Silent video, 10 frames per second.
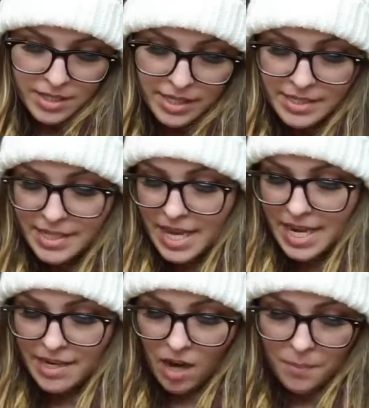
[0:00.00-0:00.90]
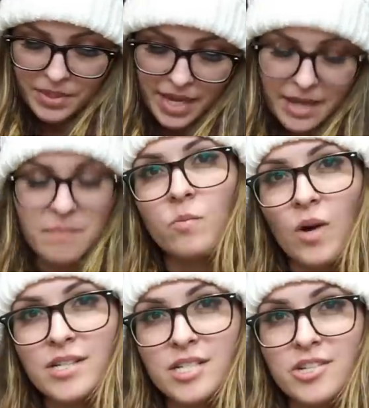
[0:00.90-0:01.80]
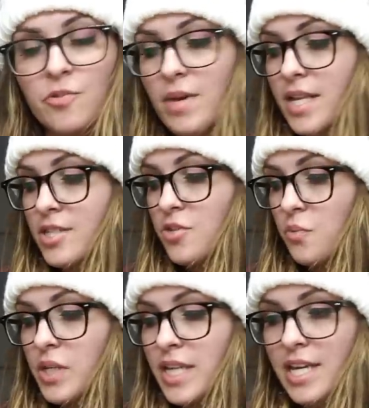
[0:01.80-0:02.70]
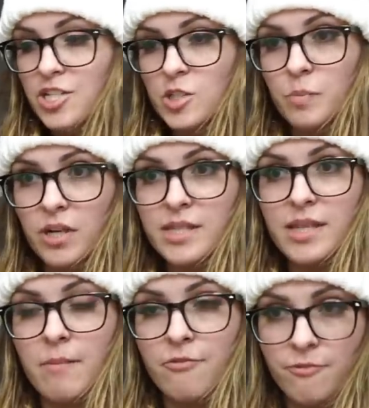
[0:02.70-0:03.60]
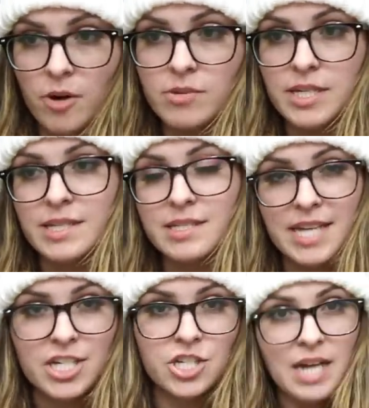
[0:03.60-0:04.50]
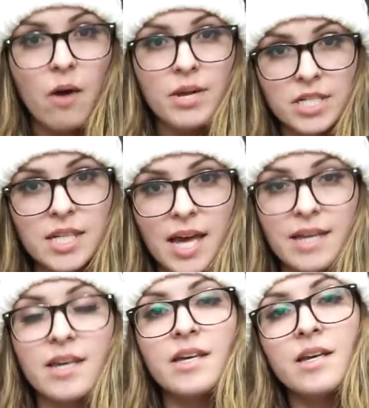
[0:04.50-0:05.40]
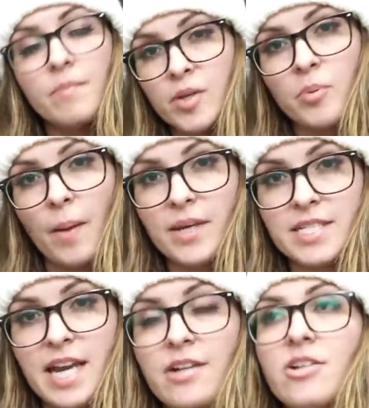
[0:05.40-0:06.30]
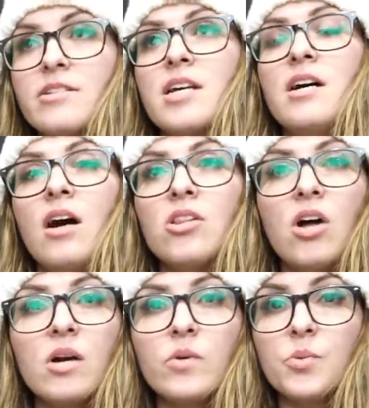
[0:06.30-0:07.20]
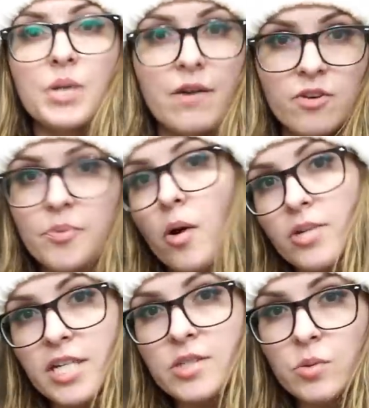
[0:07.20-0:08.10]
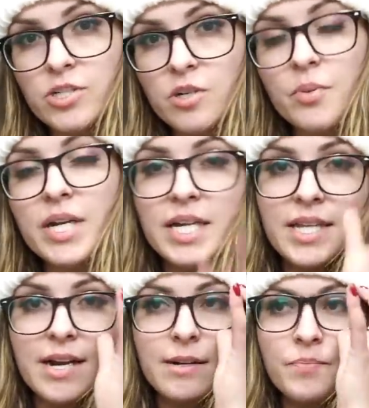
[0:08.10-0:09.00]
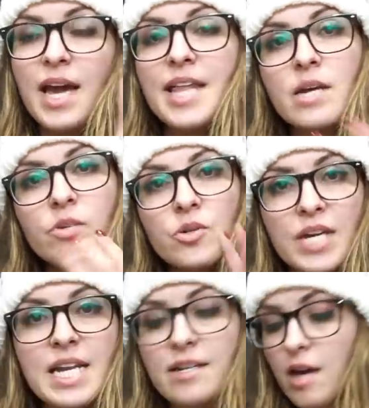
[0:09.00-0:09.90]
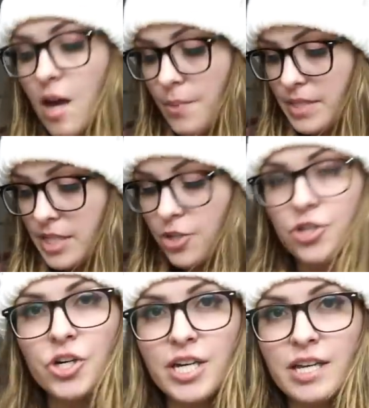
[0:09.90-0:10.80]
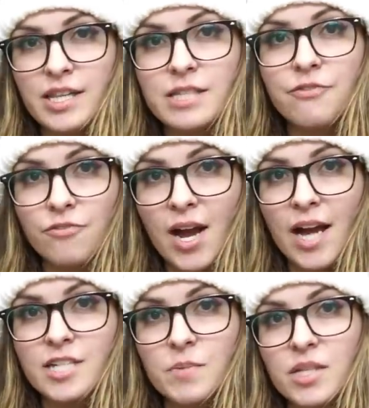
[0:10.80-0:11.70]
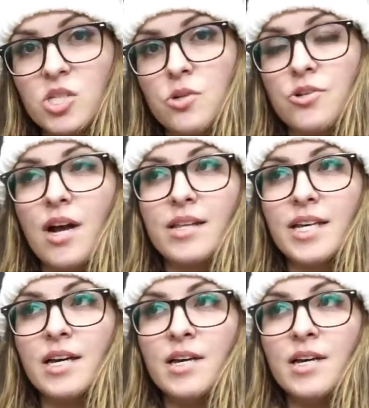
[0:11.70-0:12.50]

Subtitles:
Since they heat up in like 1 to 2 minutes, you really can just put them frozen, sectioned out into like meal prep containers, along with whatever protein source you're putting in there. And then when you heat it up, it's like you're cooking this fresh because you're not like